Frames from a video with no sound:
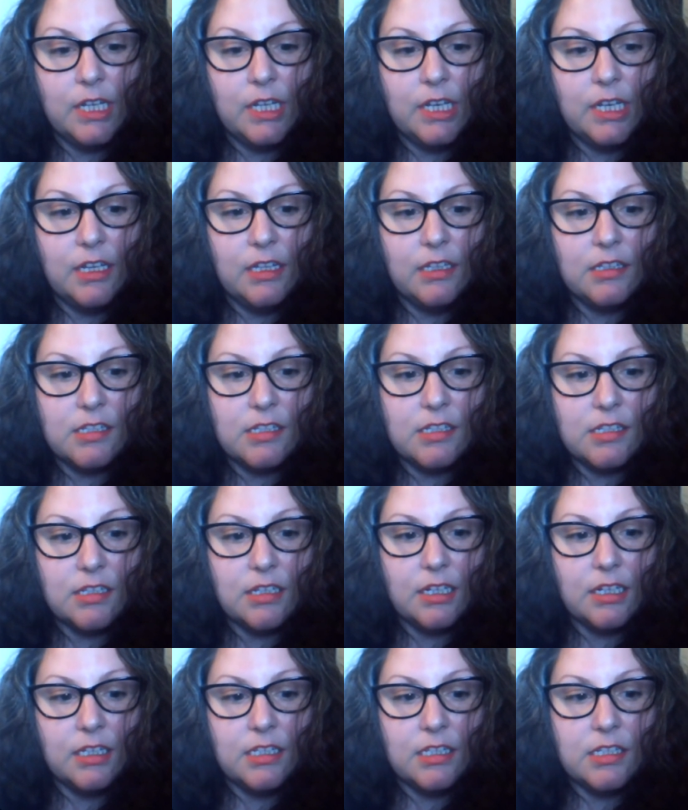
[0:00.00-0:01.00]
it's
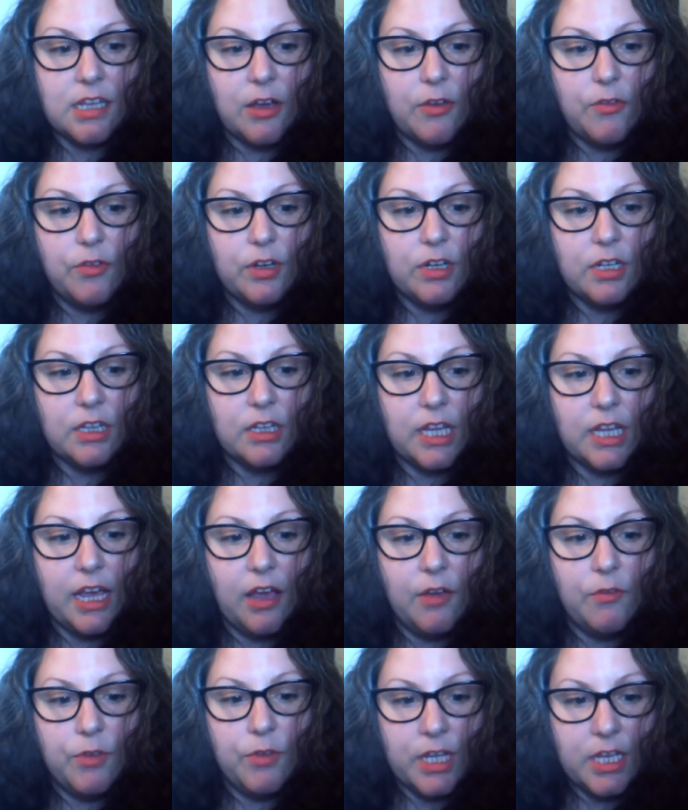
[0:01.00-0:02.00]
it's
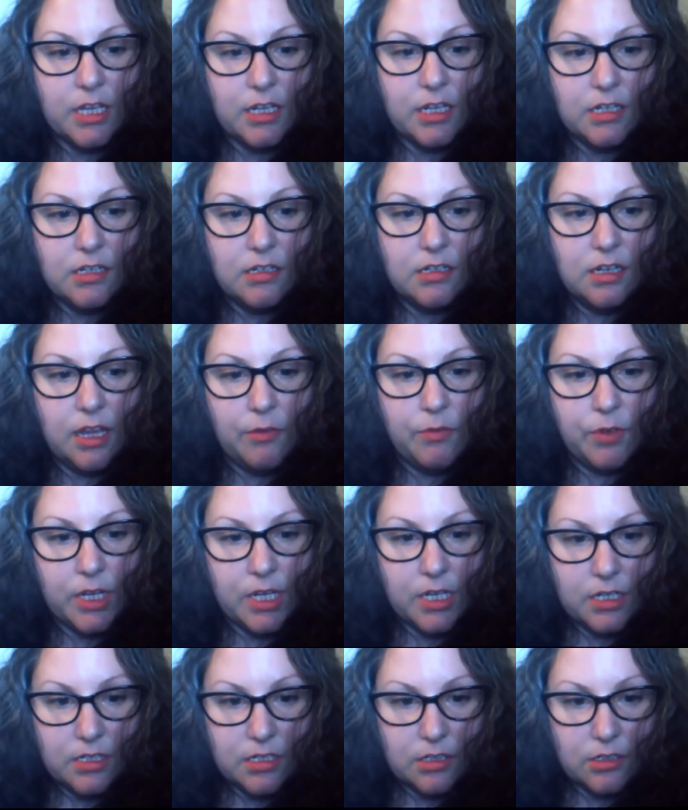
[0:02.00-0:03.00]
definitely every kid every
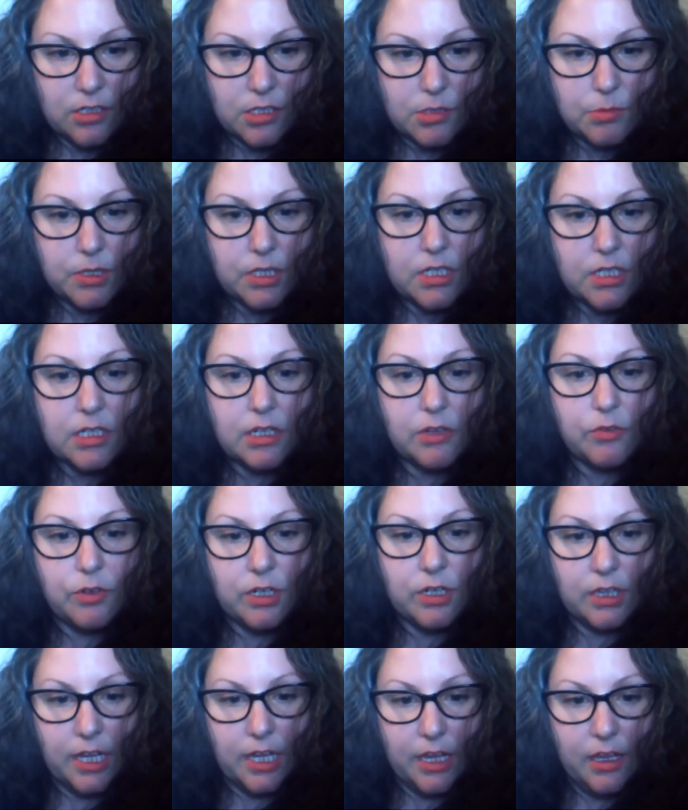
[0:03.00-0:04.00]
kid deals with it
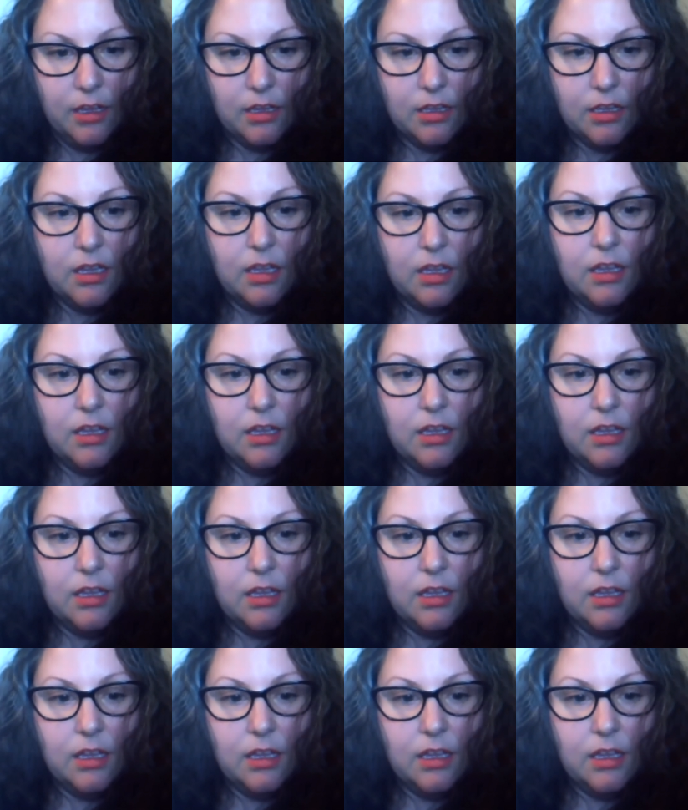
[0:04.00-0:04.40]
differently.